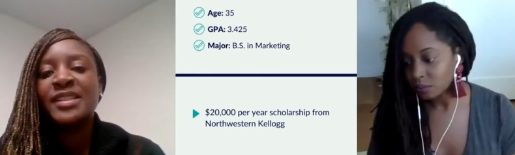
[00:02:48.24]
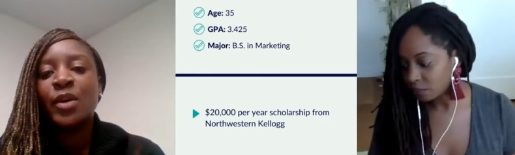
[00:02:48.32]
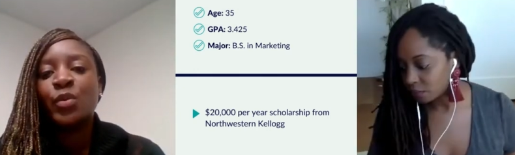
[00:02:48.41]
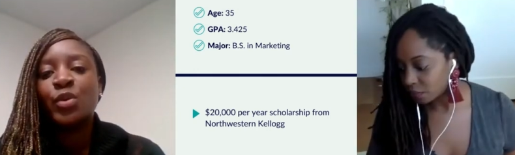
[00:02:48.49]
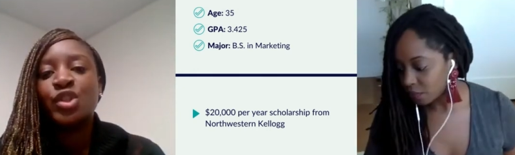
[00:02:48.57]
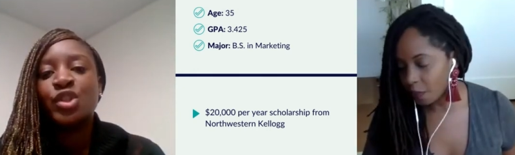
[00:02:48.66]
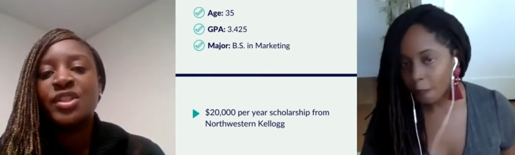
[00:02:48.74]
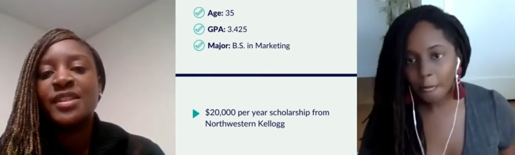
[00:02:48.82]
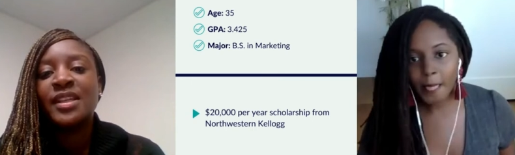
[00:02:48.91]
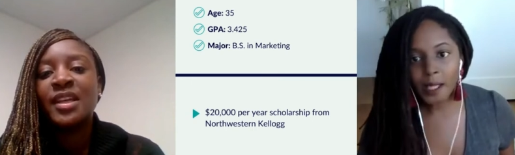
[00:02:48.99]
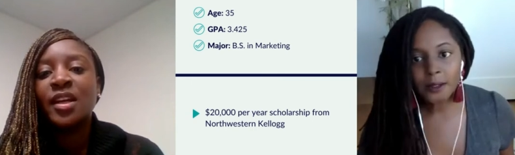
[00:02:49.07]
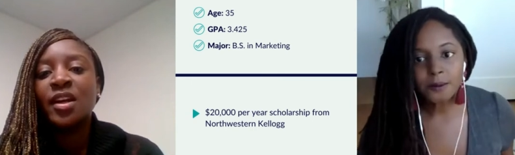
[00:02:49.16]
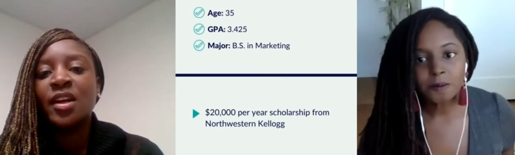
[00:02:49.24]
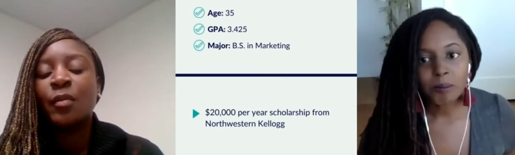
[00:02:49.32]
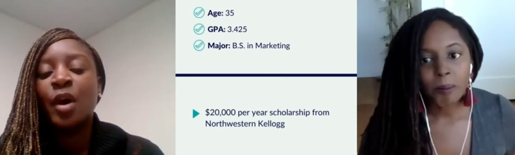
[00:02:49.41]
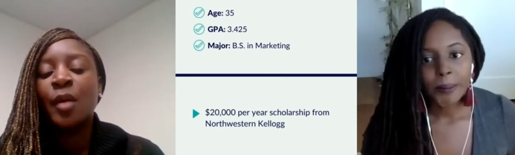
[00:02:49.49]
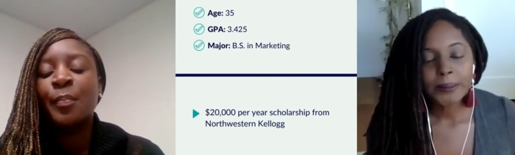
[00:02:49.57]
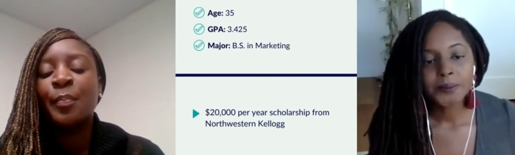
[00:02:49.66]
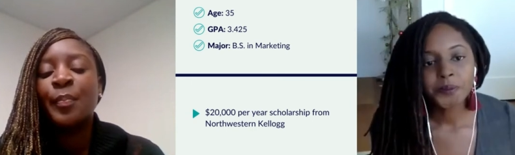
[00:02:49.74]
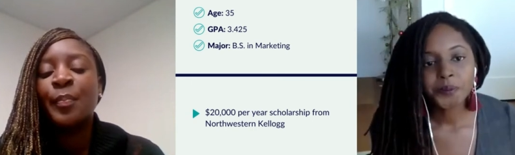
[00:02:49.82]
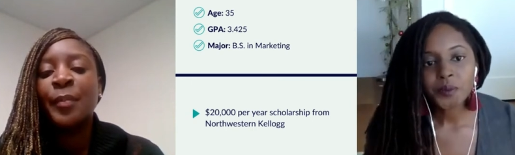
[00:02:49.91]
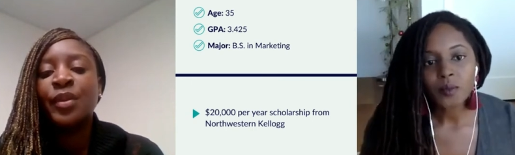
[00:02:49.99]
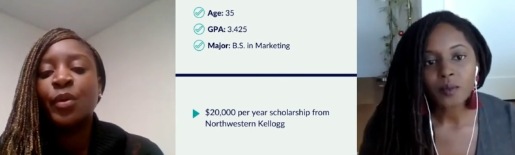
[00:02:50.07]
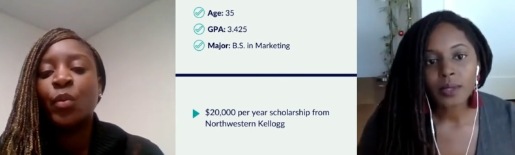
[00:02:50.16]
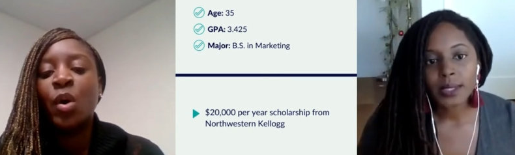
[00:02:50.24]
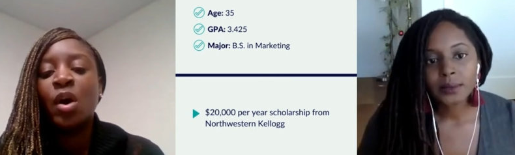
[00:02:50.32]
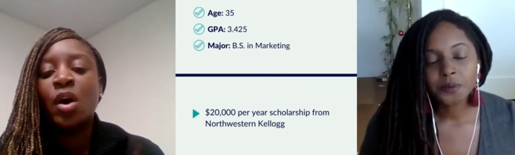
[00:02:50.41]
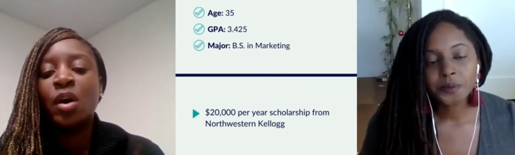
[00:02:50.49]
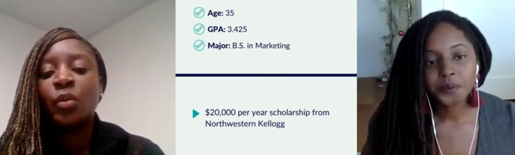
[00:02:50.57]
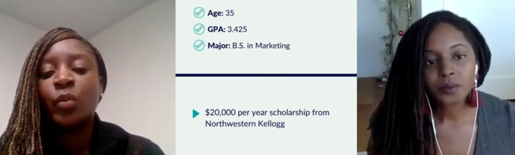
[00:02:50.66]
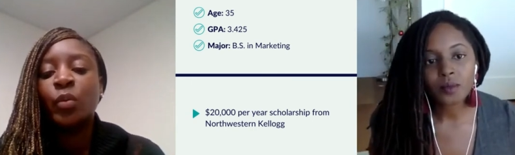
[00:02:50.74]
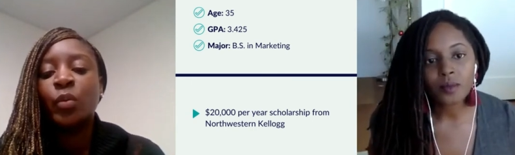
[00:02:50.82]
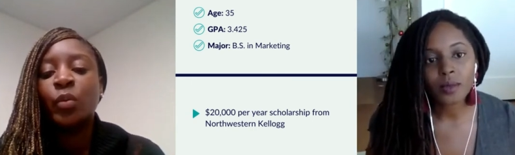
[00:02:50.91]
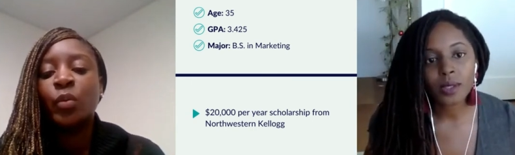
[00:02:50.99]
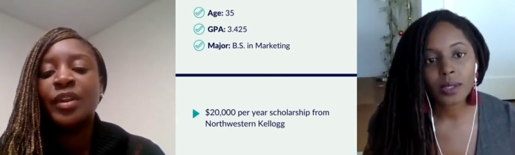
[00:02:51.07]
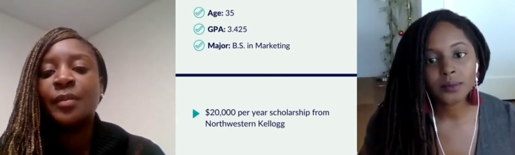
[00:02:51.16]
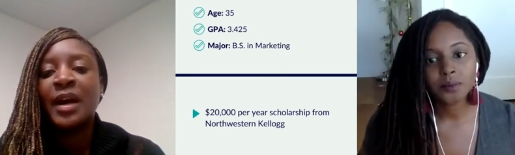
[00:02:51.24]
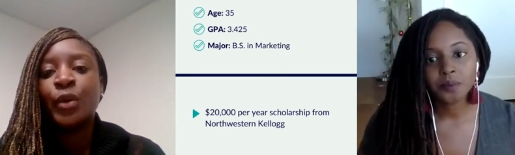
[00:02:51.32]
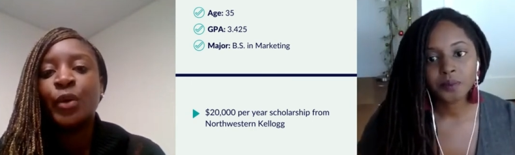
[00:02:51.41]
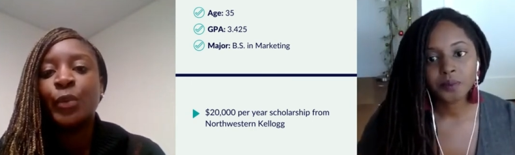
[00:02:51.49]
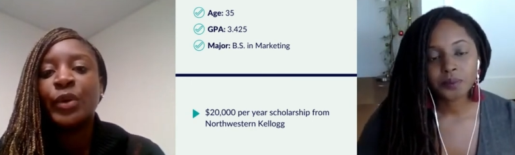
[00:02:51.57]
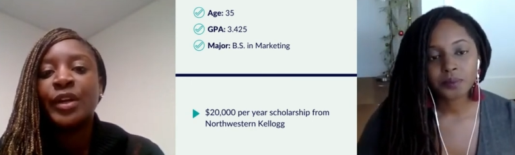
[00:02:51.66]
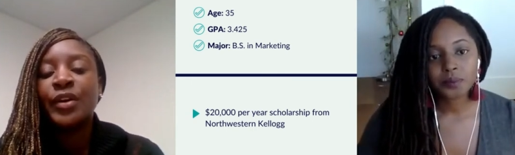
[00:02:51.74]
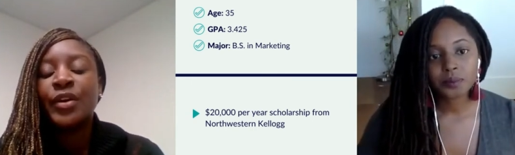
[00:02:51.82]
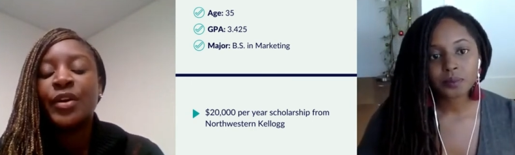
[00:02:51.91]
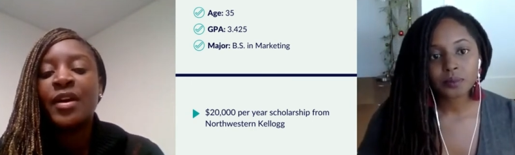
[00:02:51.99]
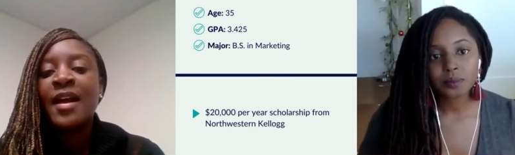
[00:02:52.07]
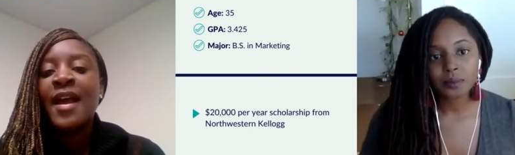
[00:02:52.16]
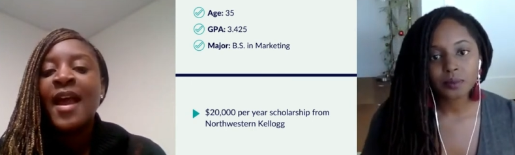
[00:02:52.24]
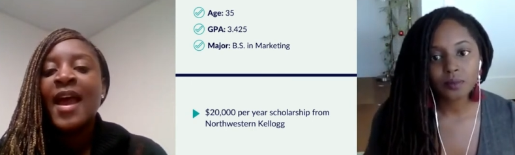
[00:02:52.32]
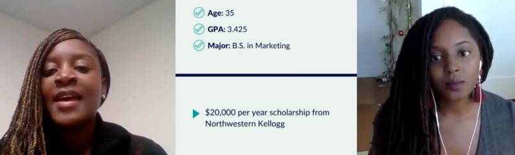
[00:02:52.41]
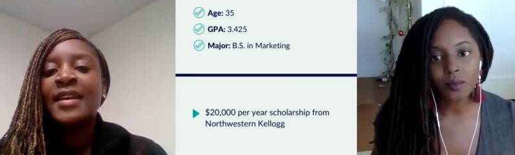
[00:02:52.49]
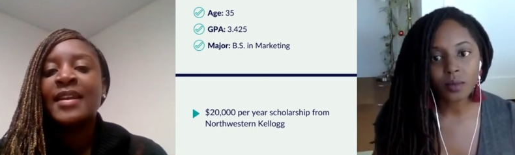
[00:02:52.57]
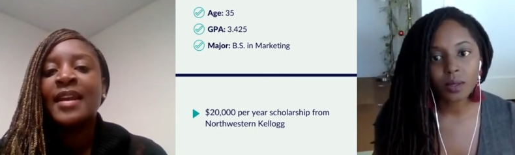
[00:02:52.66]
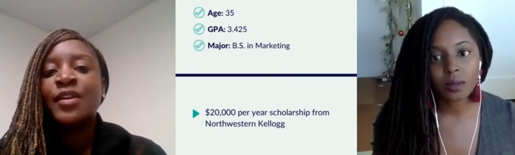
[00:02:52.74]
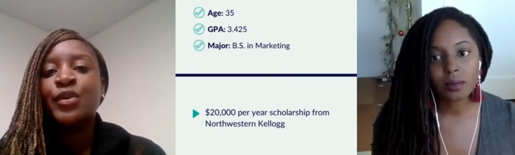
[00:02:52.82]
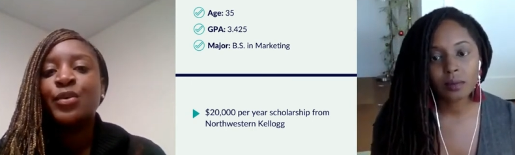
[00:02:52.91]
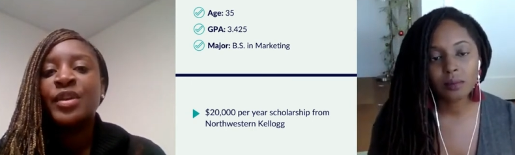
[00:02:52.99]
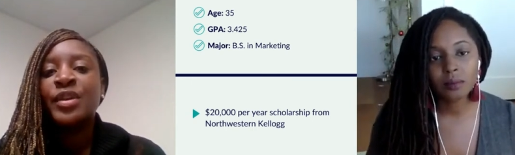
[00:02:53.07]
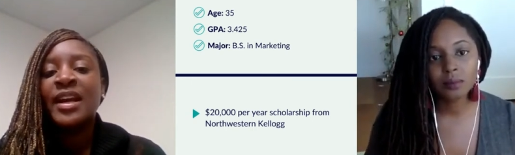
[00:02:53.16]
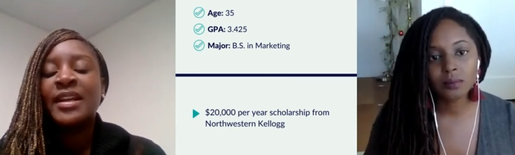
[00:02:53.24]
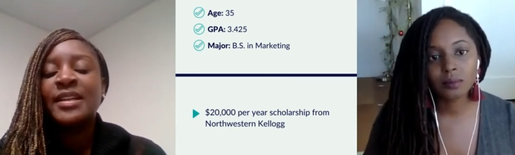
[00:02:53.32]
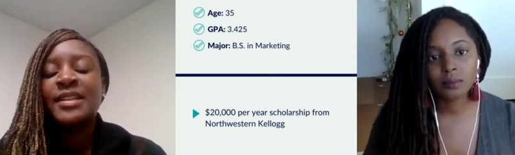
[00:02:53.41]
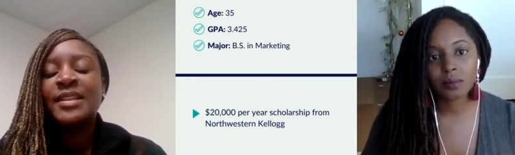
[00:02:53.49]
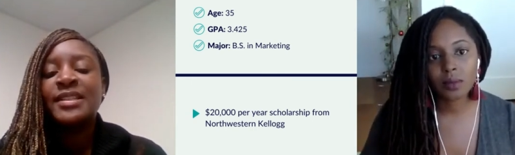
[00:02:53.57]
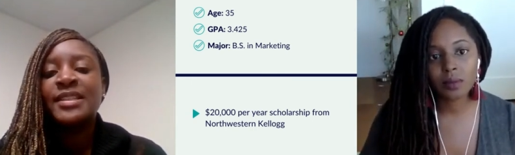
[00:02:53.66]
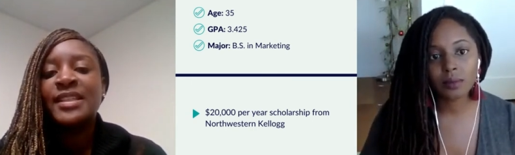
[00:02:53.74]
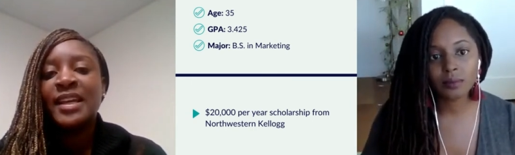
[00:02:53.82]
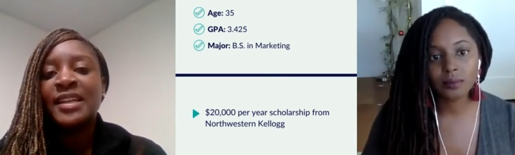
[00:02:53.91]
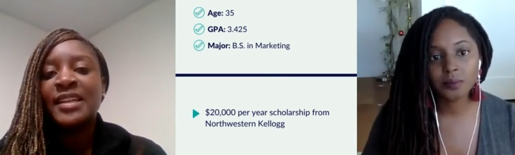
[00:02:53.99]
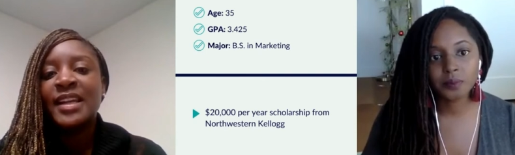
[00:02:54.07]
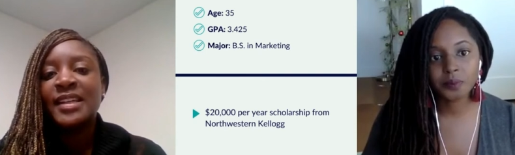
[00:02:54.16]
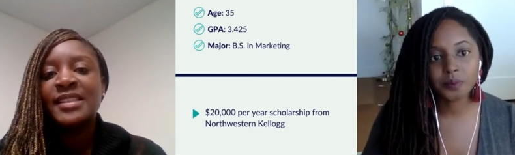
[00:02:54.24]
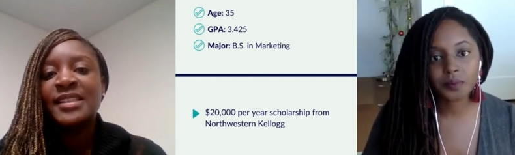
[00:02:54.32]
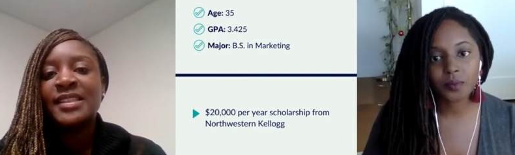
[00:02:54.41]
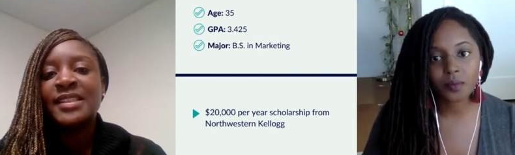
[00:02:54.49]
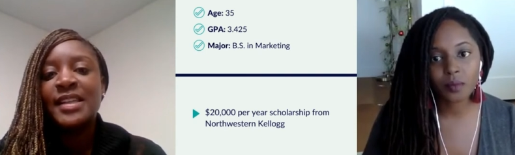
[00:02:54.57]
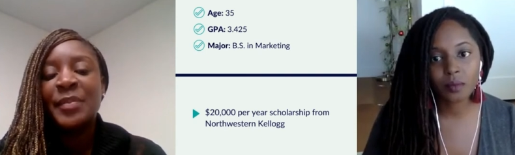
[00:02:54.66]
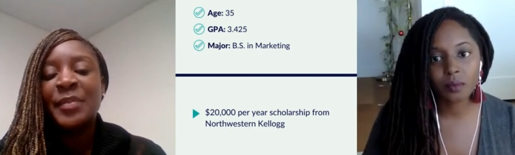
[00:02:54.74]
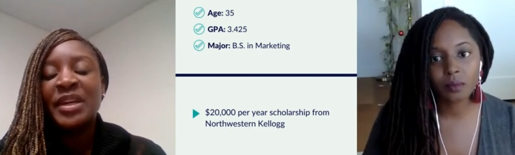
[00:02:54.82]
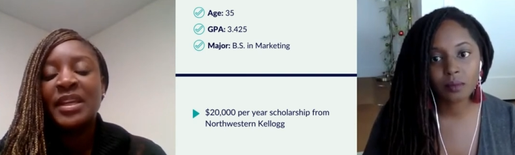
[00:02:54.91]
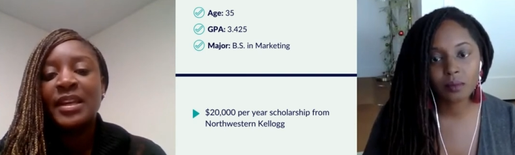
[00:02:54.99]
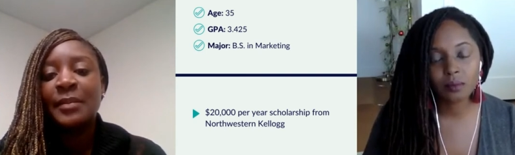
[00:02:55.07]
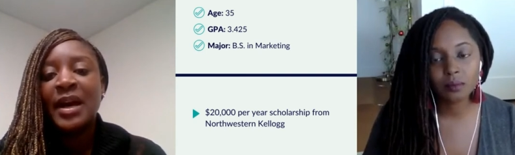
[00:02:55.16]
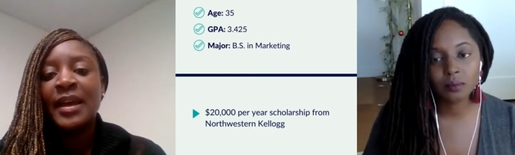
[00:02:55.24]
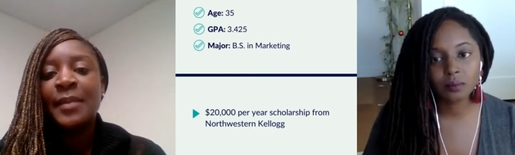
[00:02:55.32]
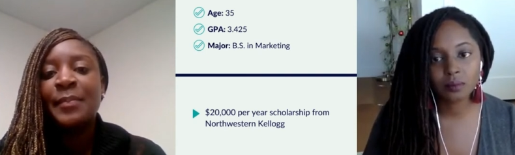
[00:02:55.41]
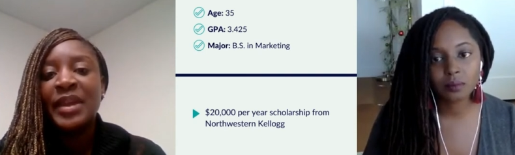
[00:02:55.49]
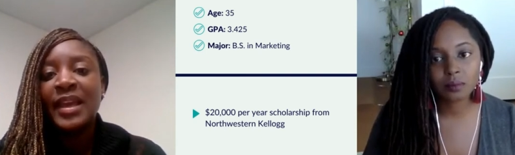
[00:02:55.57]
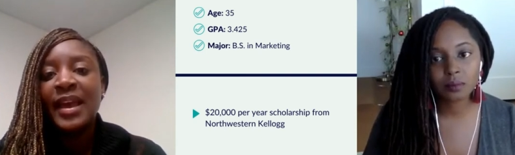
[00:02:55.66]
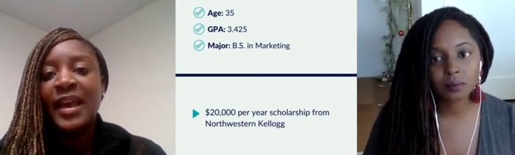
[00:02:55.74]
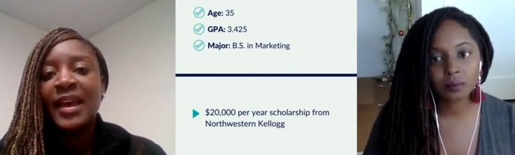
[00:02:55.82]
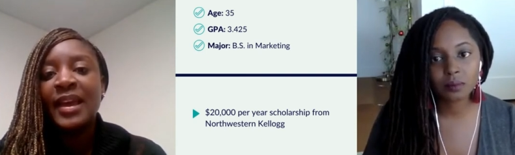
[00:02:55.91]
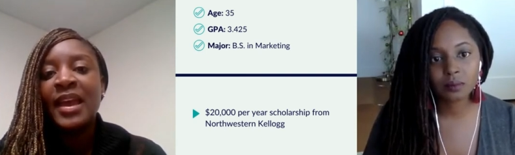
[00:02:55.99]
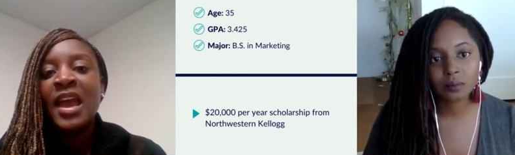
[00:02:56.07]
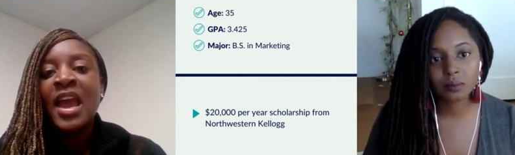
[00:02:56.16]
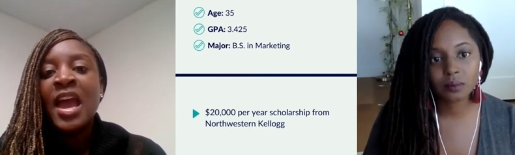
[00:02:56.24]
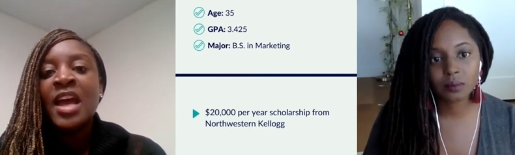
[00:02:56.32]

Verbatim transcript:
Speaker 1: I was just hitting a, a, bump in the wall with my career, and I knew that I needed to take a next step in getting my MBA.